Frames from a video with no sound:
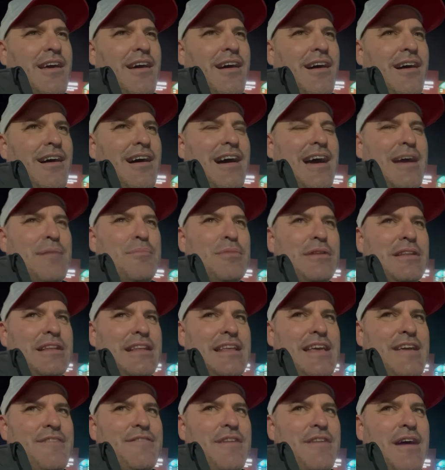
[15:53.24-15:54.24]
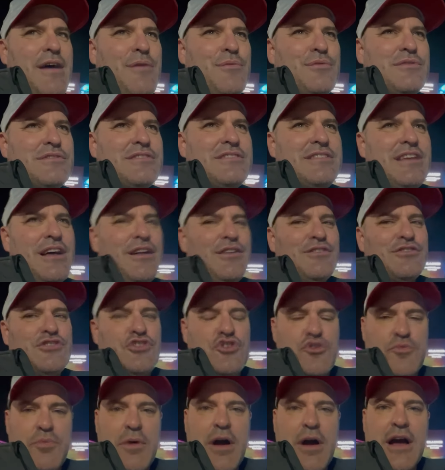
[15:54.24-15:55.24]
I believe I was dealt
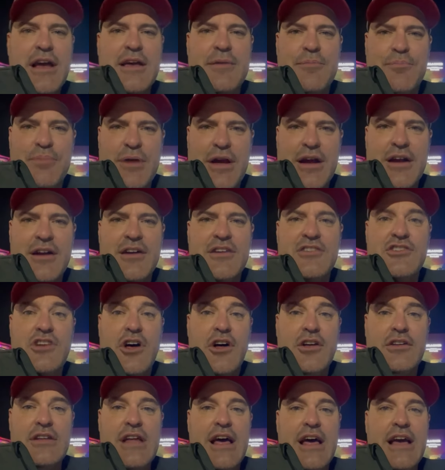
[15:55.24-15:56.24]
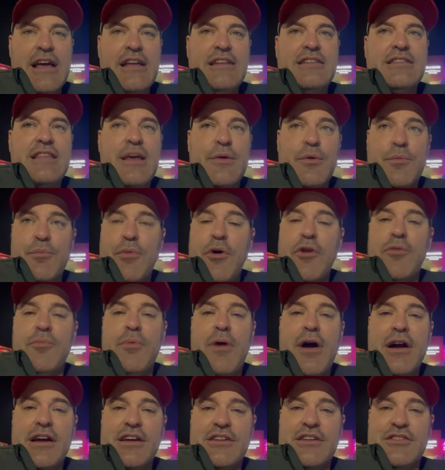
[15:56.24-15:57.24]
two pocket pairs all night. They were both
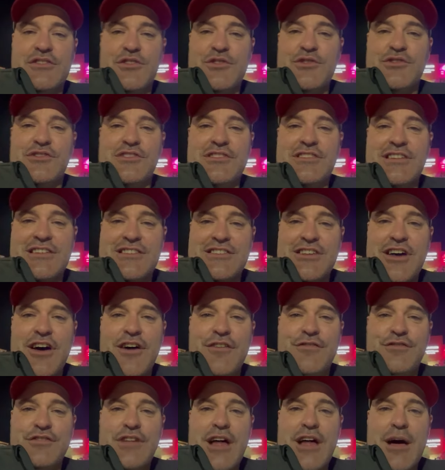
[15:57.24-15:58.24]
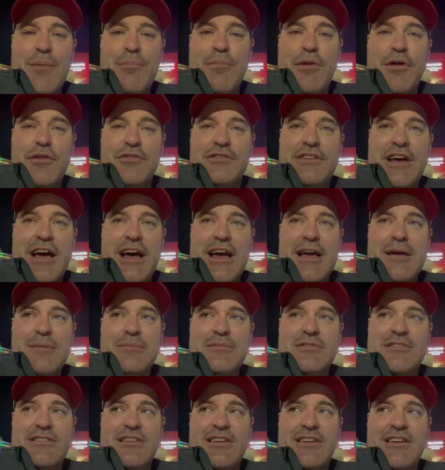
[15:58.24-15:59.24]
pocket deuces. I saw a flop both
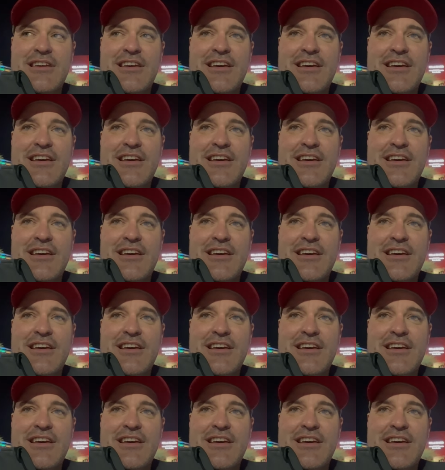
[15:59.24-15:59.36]
times.